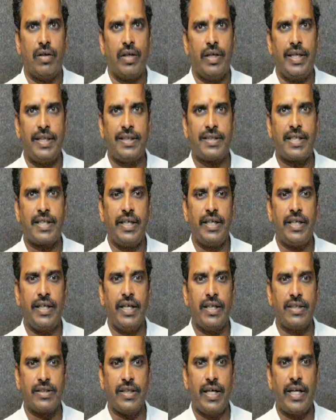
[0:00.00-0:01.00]
discrete
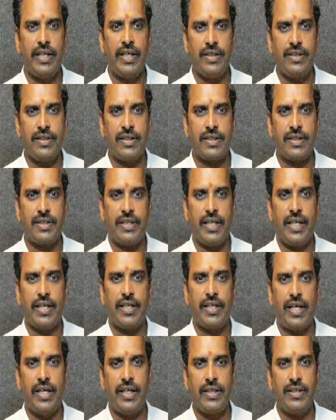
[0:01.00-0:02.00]
years 1968,
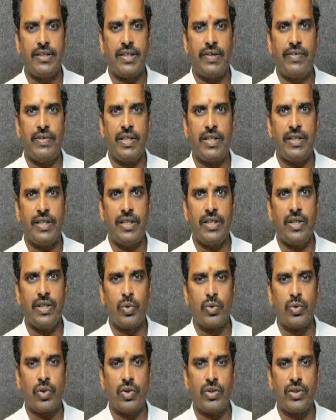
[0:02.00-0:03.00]
1973,
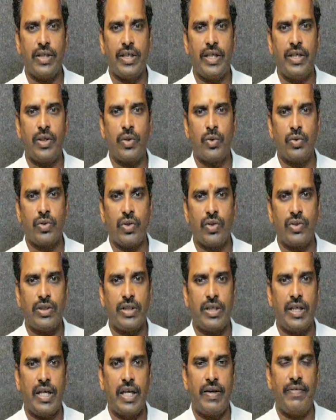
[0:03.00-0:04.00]
2008,
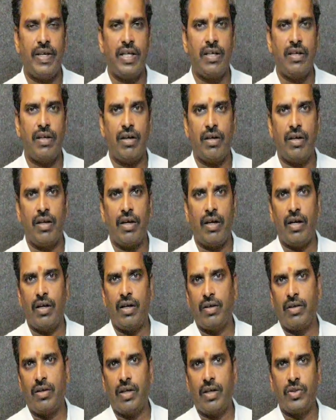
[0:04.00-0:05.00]
2011 and
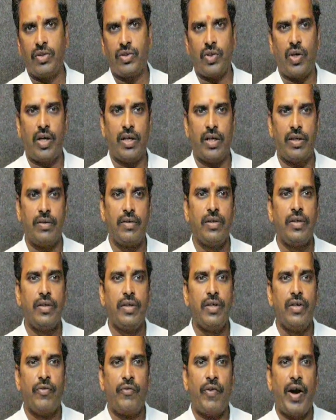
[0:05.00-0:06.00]
all and so on.
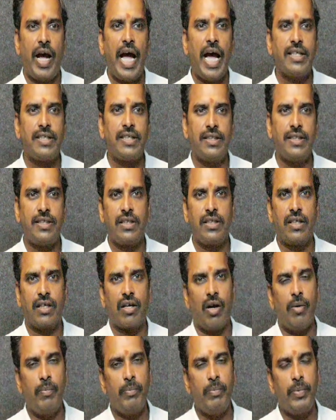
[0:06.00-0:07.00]
Y-axis is a
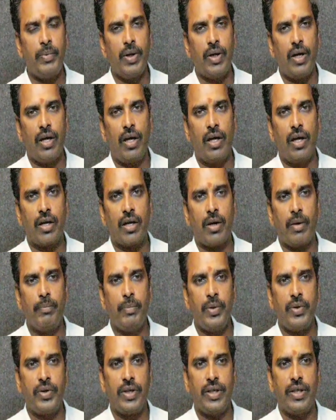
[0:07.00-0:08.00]

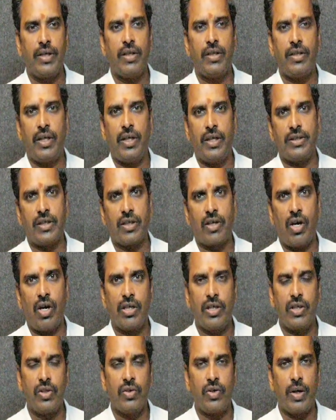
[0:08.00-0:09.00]
computing, that is a
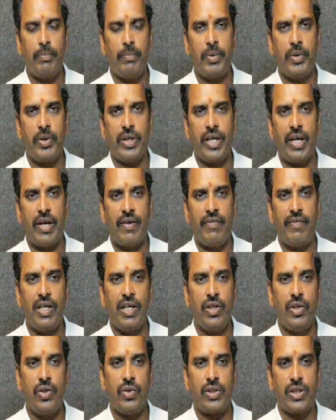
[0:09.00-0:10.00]
cognitive computing
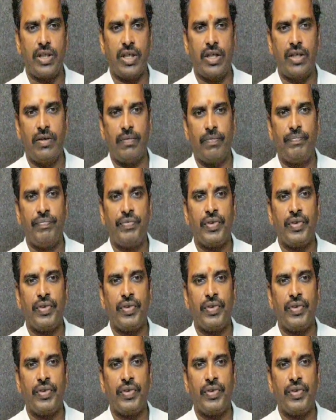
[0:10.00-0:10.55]
evolution.